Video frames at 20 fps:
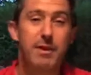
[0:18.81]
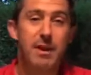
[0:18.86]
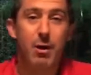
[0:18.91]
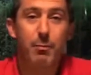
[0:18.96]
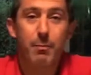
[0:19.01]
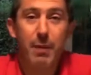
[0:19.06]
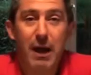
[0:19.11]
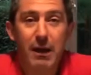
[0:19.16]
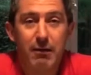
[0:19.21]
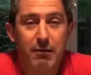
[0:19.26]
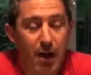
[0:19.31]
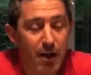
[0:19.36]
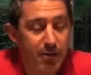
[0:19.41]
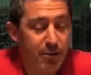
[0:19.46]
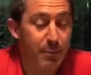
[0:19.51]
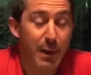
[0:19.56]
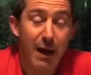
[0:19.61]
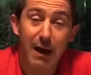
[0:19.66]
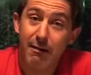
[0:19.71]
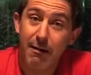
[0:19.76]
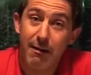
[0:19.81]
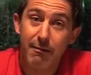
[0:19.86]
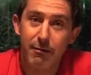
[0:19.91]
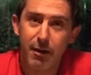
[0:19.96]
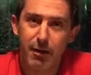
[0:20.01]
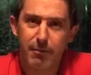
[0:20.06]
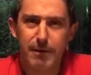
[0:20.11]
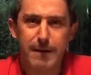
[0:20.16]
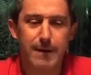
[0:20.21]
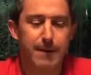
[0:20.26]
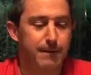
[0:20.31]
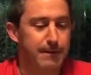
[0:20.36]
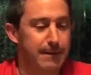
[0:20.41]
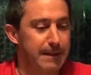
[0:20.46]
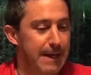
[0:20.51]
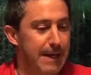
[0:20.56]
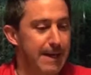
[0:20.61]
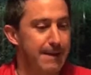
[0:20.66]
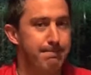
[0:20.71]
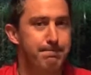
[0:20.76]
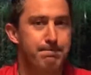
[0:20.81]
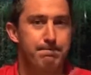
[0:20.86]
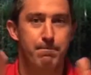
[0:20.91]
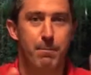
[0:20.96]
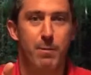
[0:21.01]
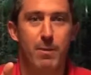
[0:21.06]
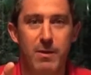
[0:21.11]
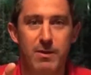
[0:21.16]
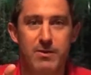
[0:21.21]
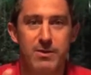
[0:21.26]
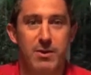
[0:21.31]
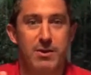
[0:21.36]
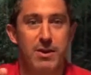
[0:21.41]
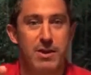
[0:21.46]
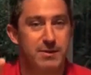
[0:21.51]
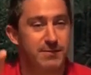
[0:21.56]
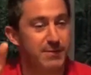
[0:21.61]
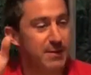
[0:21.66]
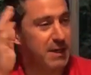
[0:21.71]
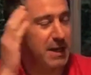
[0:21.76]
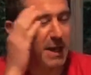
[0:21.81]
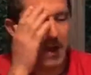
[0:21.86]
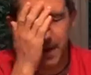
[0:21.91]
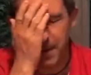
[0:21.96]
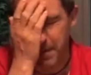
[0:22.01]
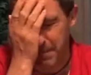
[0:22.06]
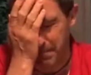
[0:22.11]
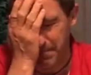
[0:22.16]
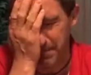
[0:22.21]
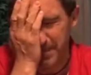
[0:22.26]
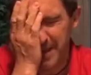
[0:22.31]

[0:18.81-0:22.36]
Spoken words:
other background going on. So this video